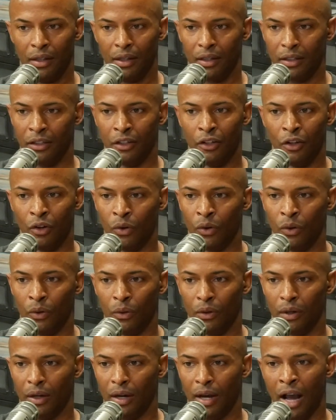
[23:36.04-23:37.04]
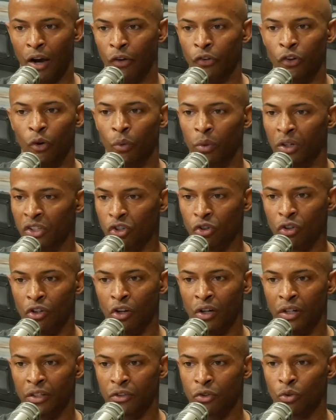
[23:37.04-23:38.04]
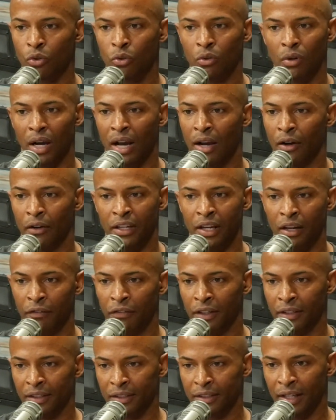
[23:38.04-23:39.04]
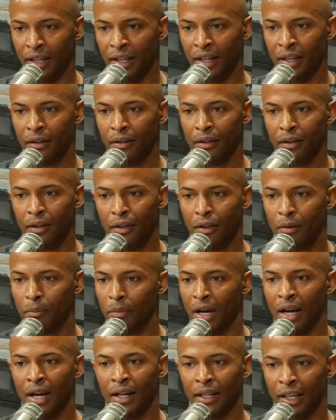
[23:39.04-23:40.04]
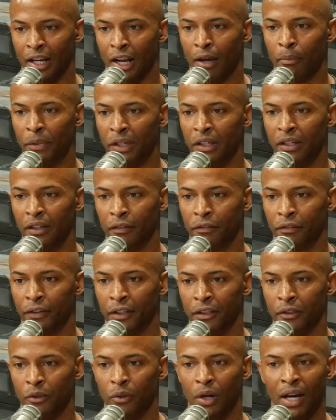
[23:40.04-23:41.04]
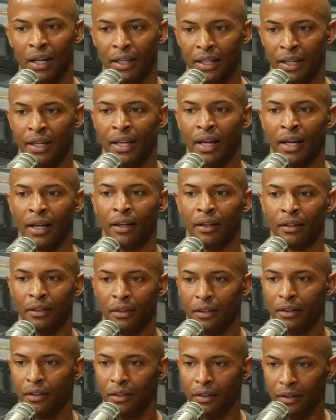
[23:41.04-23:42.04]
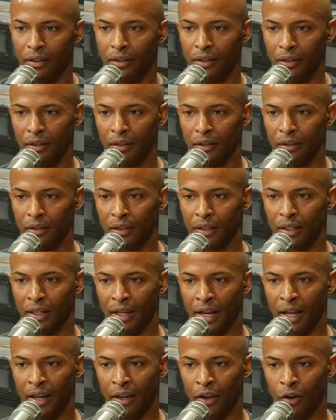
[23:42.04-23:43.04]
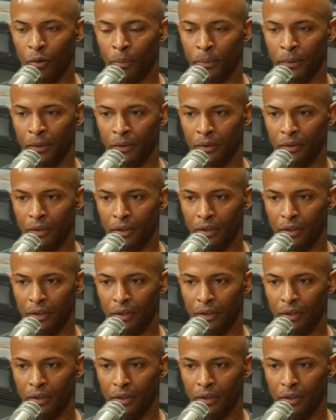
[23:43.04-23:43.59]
I don't know what you're going through. I'll never understand, but how can I be here for you? How can I help you?